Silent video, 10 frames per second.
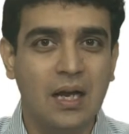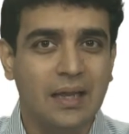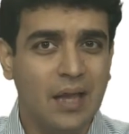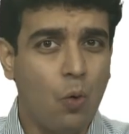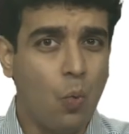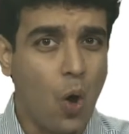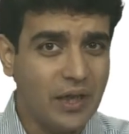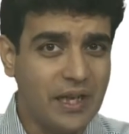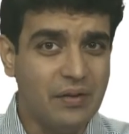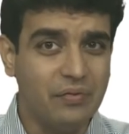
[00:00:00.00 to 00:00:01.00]
Now,
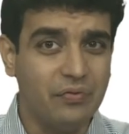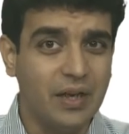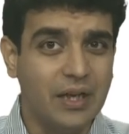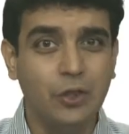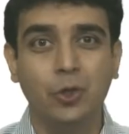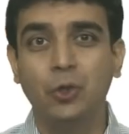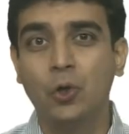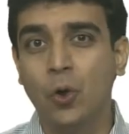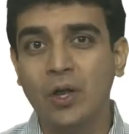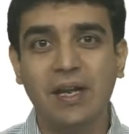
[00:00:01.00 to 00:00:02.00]
what if you
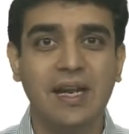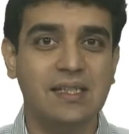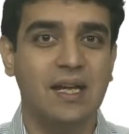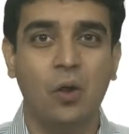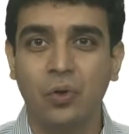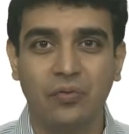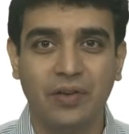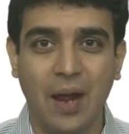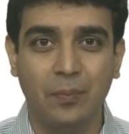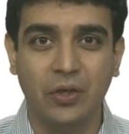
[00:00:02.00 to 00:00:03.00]
don't raise a round of
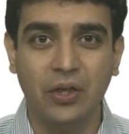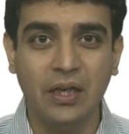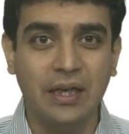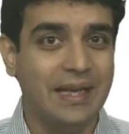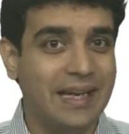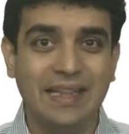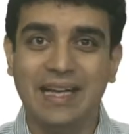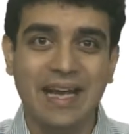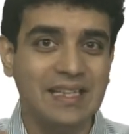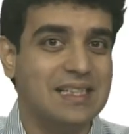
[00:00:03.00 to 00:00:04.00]
capital in
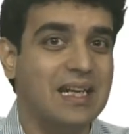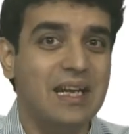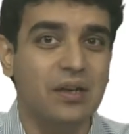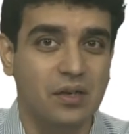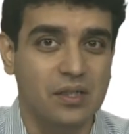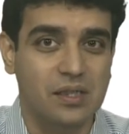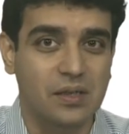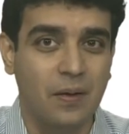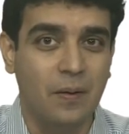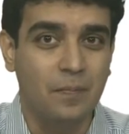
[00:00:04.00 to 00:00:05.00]
the next three years?
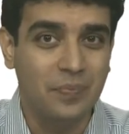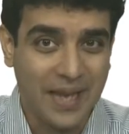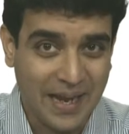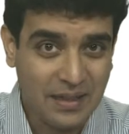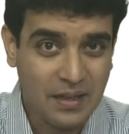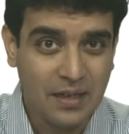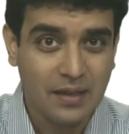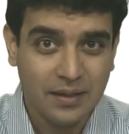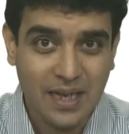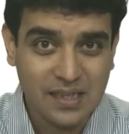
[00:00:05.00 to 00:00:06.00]
Then
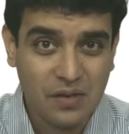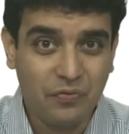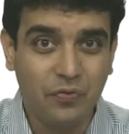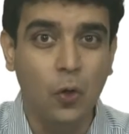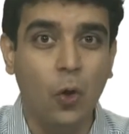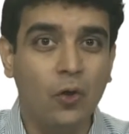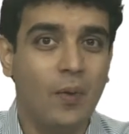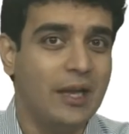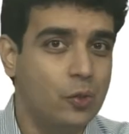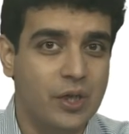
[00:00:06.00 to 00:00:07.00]
there is a floor
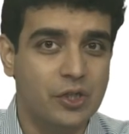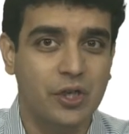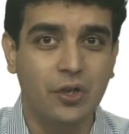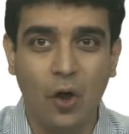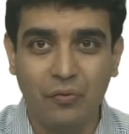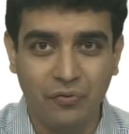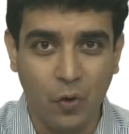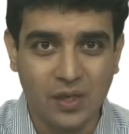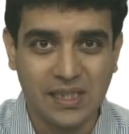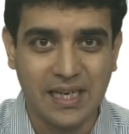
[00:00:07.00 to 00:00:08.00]
valuation of
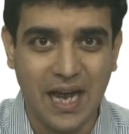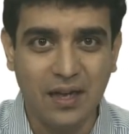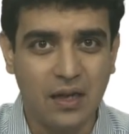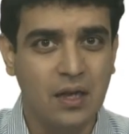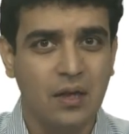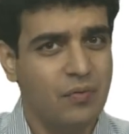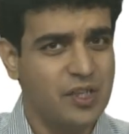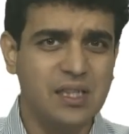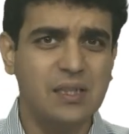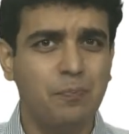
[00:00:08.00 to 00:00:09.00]
4 CR,
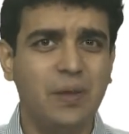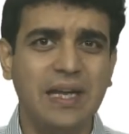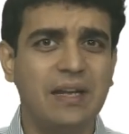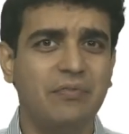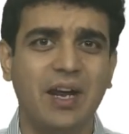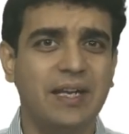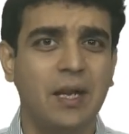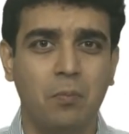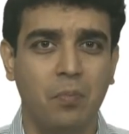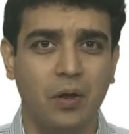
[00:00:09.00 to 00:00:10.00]
which is predefined
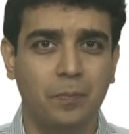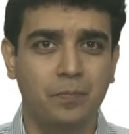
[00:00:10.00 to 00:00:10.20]
number.